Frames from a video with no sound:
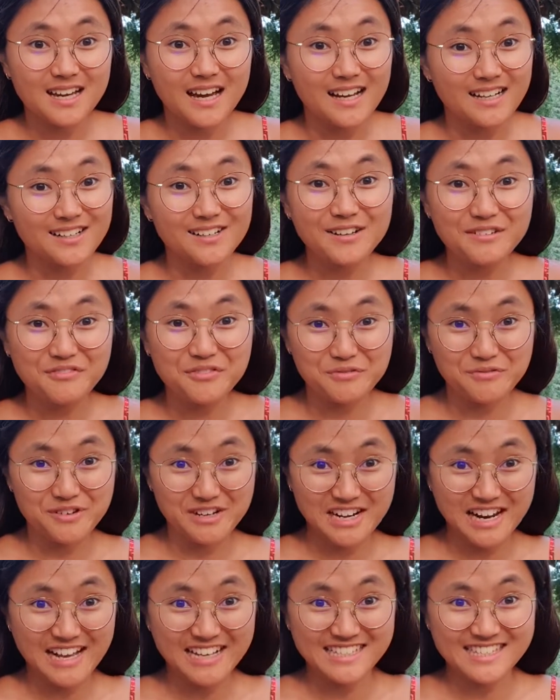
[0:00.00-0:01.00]
I don't know if you
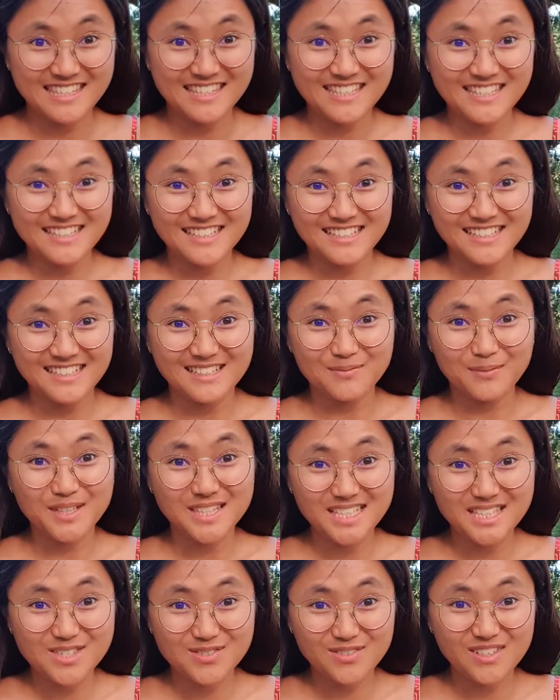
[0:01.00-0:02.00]
realize it,
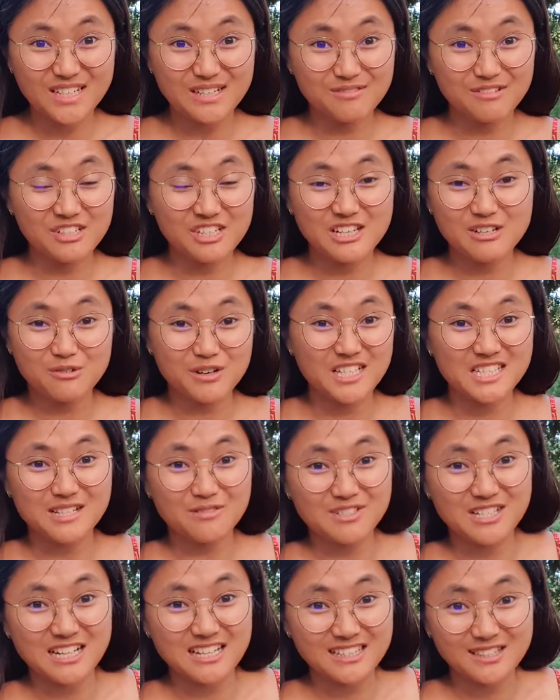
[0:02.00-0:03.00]
but it's really really crazy.
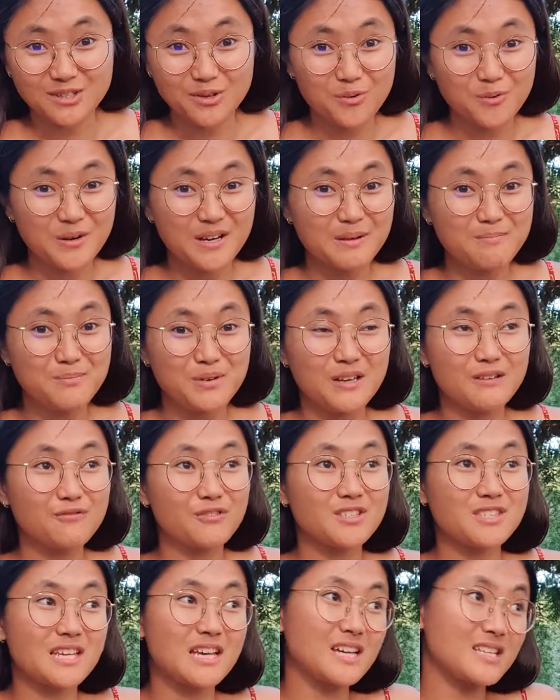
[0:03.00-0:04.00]
I was like, no way I'm paying
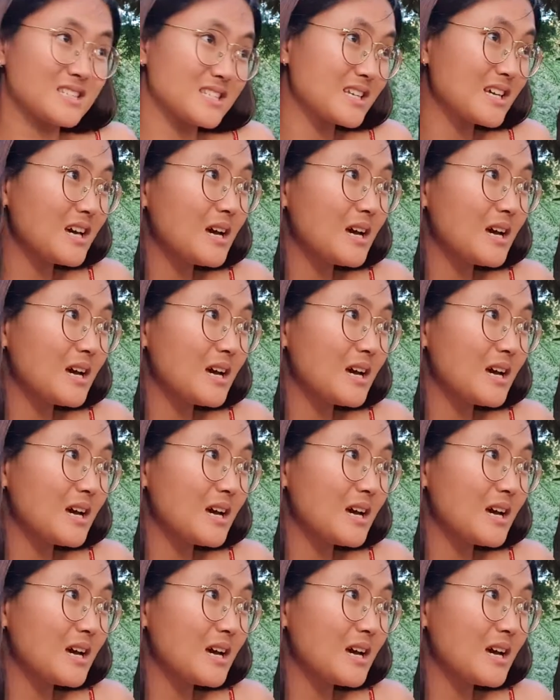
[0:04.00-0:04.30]
for that.